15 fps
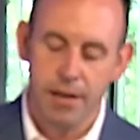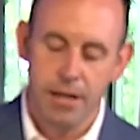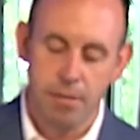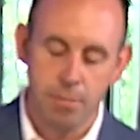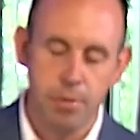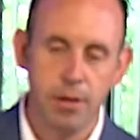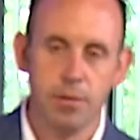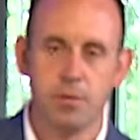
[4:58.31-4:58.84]

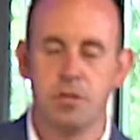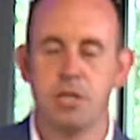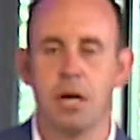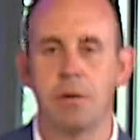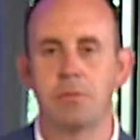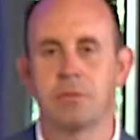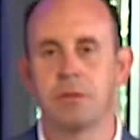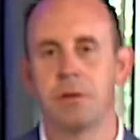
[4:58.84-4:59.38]
and build
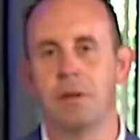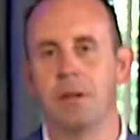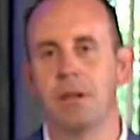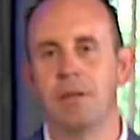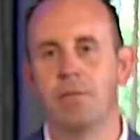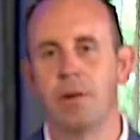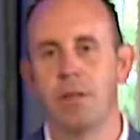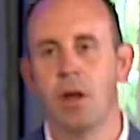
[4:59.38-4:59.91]
shelter and
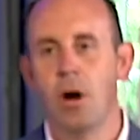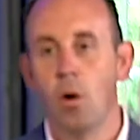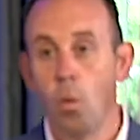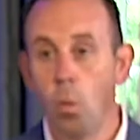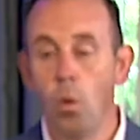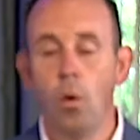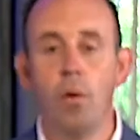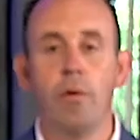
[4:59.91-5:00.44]
live with
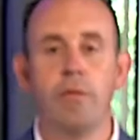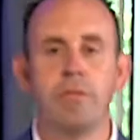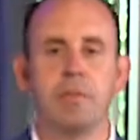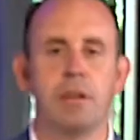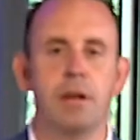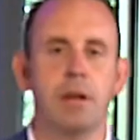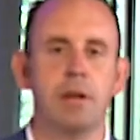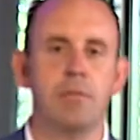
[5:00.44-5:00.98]
wolves
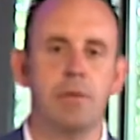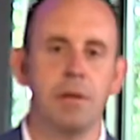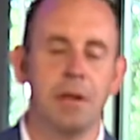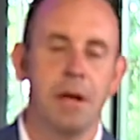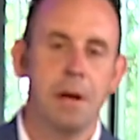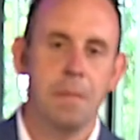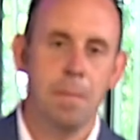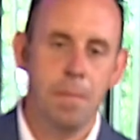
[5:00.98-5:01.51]
and live with